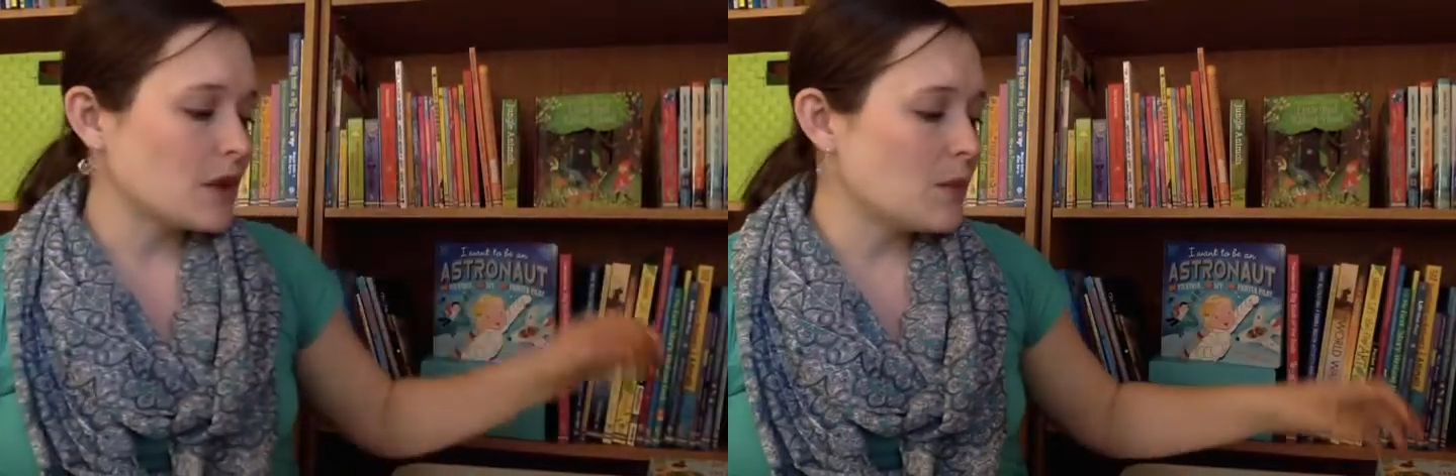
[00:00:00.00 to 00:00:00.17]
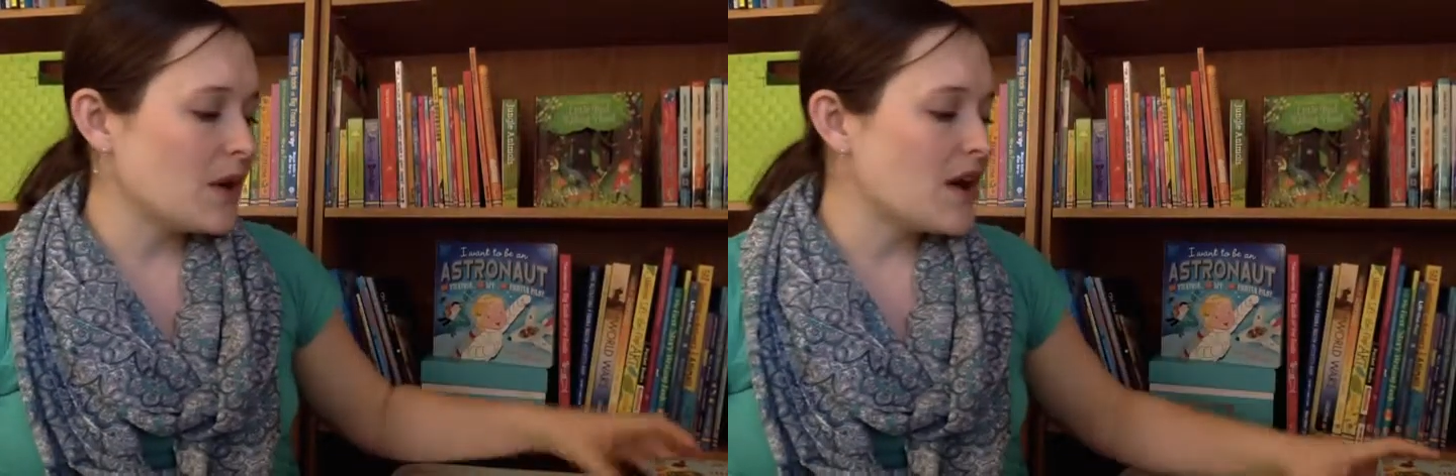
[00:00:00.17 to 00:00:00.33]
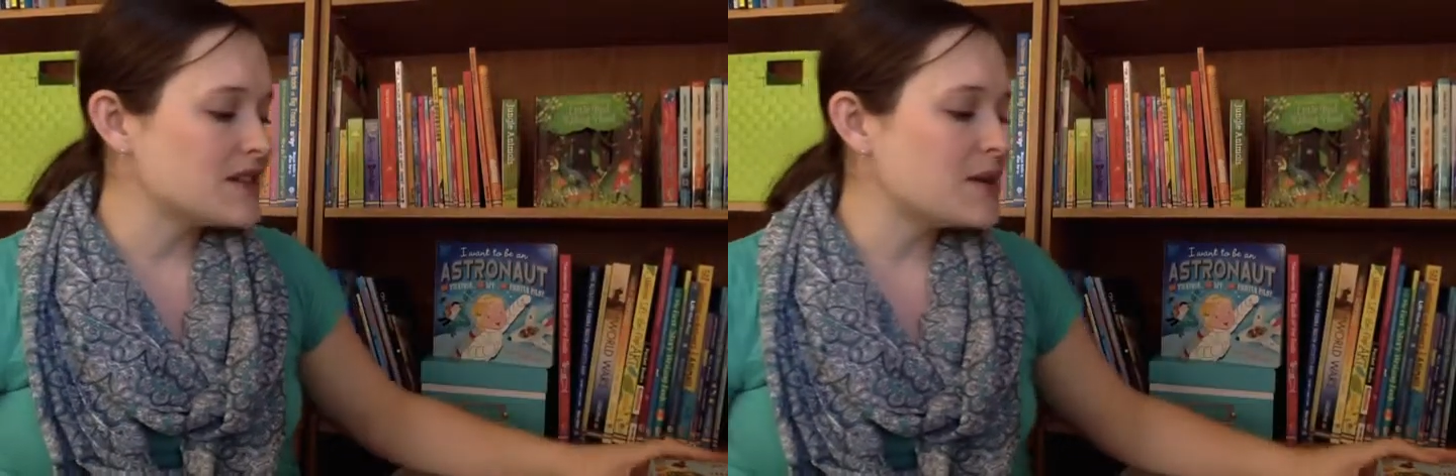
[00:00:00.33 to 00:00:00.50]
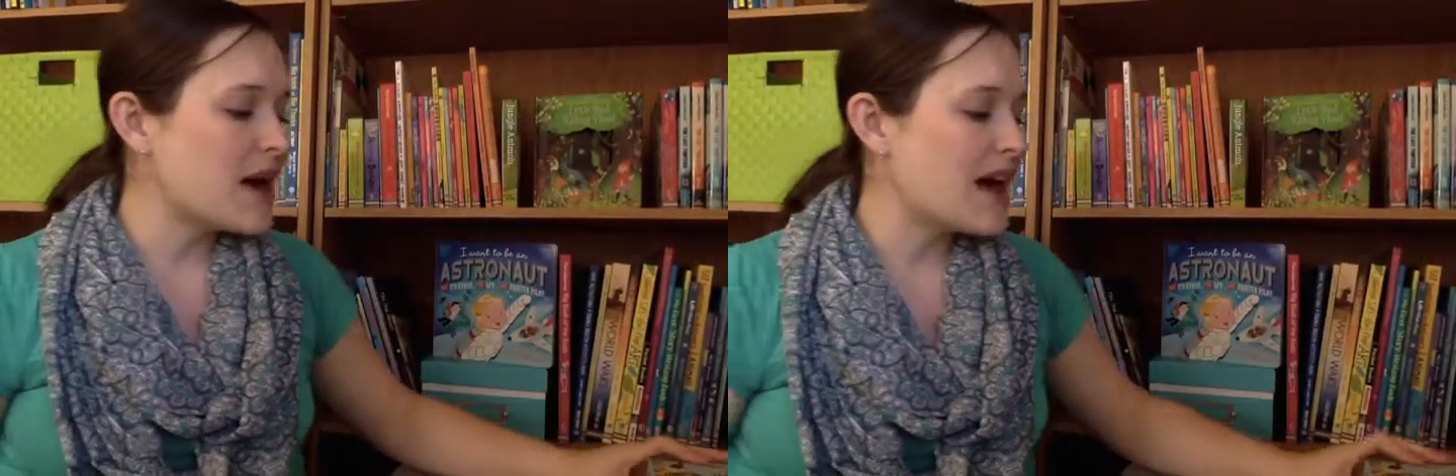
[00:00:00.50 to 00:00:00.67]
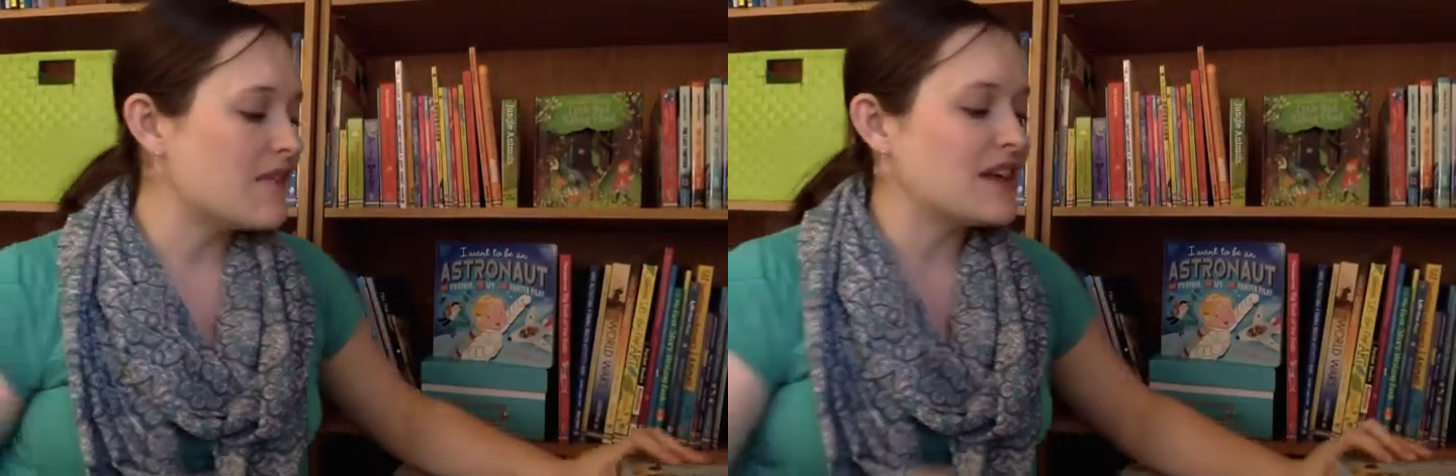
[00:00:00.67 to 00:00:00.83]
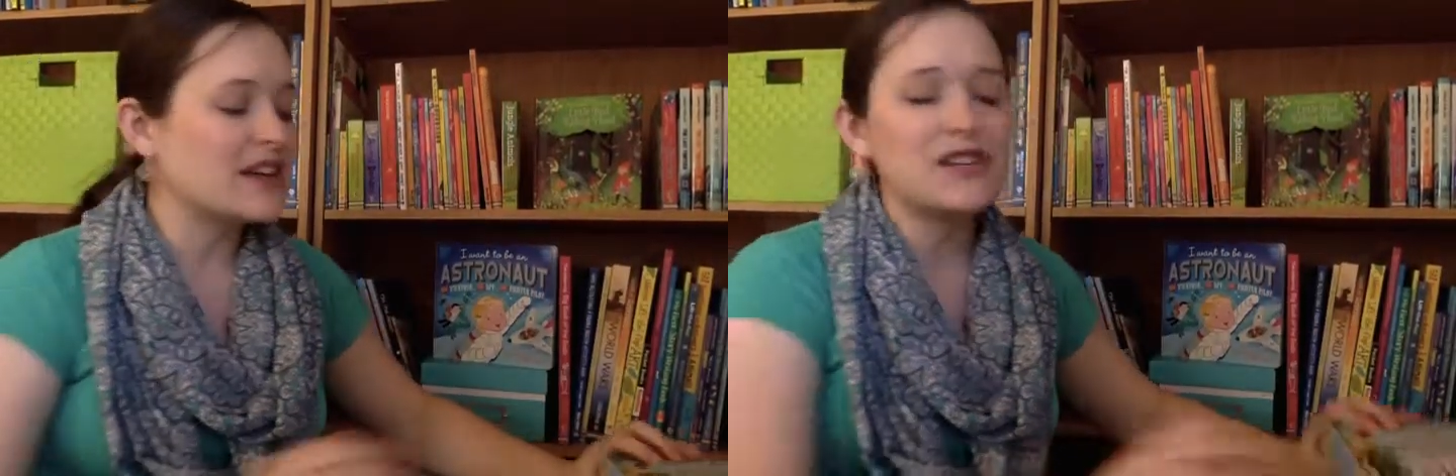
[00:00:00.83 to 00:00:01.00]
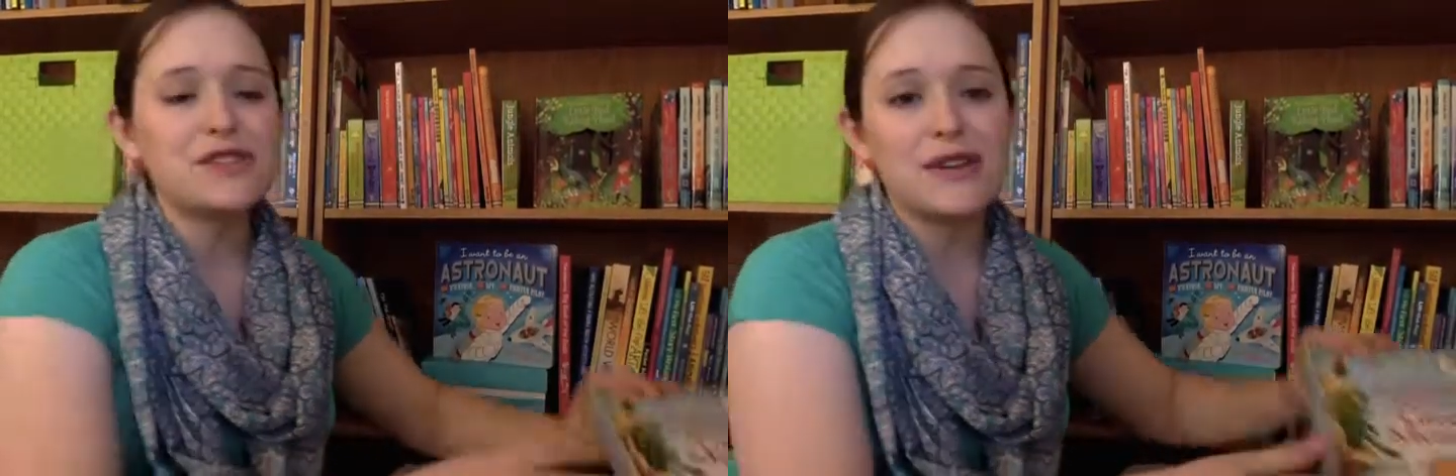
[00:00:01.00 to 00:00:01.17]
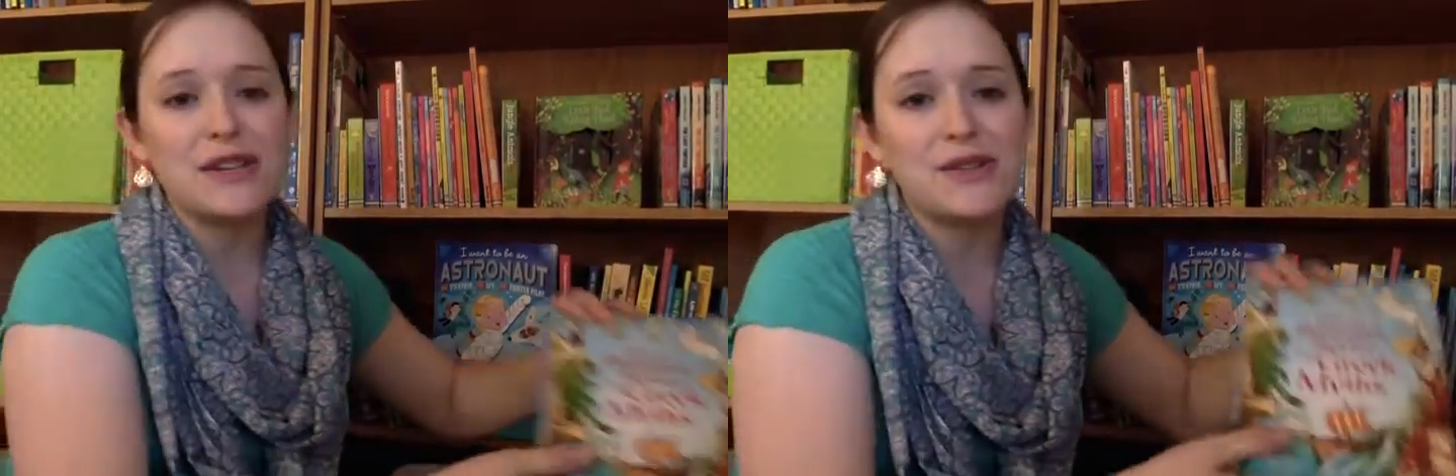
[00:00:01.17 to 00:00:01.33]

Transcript: We also have the illustrated